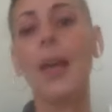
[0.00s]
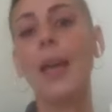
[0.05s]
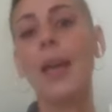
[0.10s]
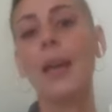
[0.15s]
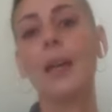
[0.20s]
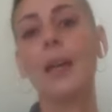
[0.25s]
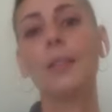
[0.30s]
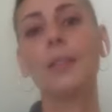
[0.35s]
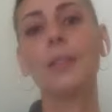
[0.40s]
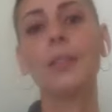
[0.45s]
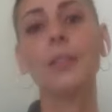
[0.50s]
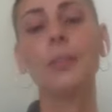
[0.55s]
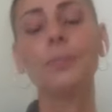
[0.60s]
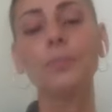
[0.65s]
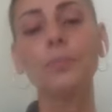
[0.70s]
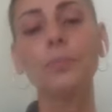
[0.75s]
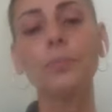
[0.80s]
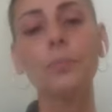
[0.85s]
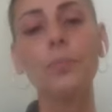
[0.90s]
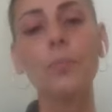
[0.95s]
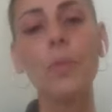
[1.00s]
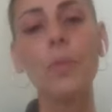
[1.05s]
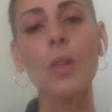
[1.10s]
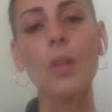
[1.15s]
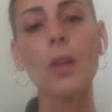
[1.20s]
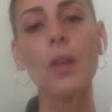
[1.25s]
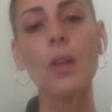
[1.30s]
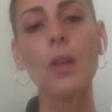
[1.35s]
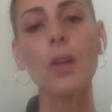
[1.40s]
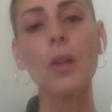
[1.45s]
and
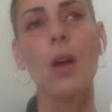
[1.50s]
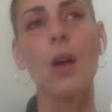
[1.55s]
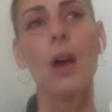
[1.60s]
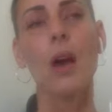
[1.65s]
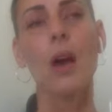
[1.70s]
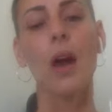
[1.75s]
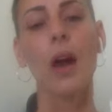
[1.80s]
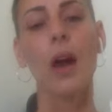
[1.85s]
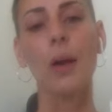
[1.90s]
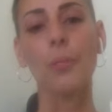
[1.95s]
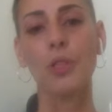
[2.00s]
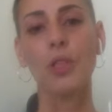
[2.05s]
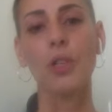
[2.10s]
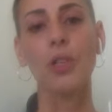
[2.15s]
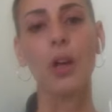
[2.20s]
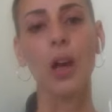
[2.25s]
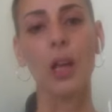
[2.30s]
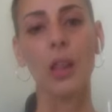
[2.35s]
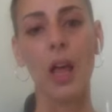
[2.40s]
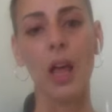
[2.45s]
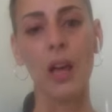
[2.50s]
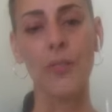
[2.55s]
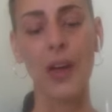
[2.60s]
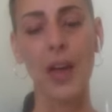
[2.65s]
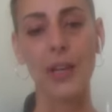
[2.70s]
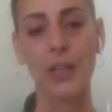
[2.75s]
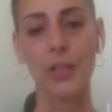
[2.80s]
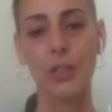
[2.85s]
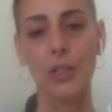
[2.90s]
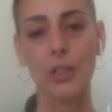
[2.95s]
I'm sure a lot of it
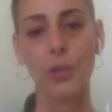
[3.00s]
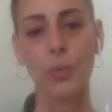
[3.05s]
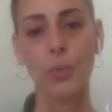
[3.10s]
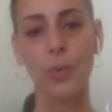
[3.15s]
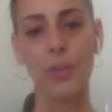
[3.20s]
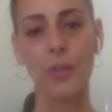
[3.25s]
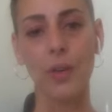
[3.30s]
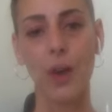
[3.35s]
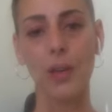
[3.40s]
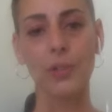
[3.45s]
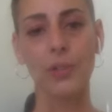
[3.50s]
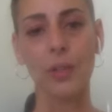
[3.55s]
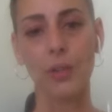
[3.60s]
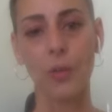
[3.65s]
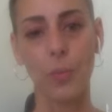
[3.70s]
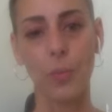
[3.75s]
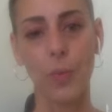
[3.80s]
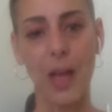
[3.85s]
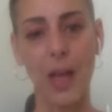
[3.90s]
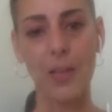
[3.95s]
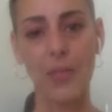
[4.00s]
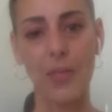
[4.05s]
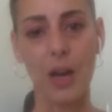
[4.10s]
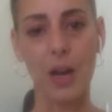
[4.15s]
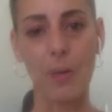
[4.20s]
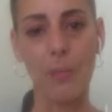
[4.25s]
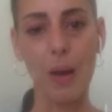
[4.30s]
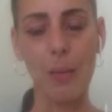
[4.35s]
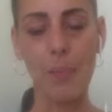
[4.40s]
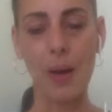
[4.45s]
had to do with also the way I
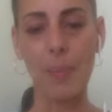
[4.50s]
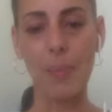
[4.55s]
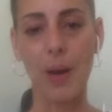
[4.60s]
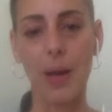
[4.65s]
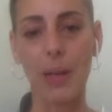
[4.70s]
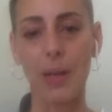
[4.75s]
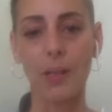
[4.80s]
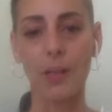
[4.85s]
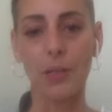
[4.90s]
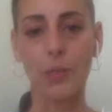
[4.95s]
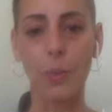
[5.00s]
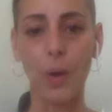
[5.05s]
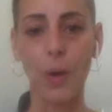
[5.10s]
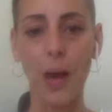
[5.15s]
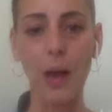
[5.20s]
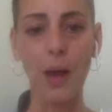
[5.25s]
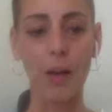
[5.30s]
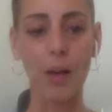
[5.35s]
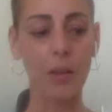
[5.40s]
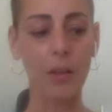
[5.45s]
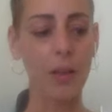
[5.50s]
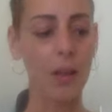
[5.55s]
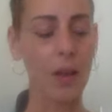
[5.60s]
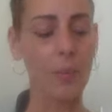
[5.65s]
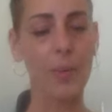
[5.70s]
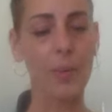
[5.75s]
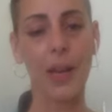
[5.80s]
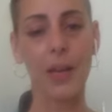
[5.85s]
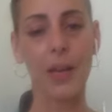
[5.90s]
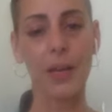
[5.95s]
thought about my body as well.
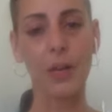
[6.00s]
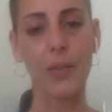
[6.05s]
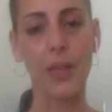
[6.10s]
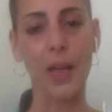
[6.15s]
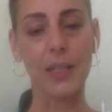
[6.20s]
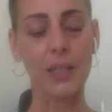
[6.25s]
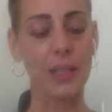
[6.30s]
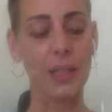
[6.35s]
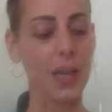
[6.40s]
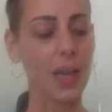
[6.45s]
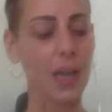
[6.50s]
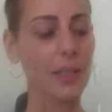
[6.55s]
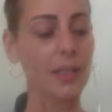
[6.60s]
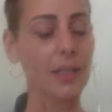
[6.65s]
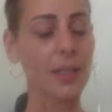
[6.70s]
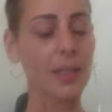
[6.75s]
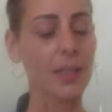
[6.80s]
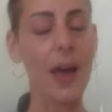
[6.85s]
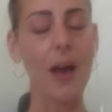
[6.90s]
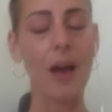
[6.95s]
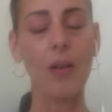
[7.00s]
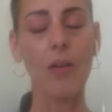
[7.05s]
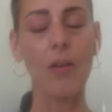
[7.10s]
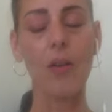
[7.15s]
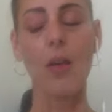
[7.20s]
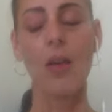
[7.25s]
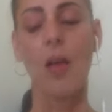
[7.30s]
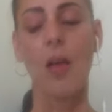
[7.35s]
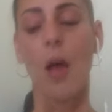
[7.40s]
I mean, I know that's the case now.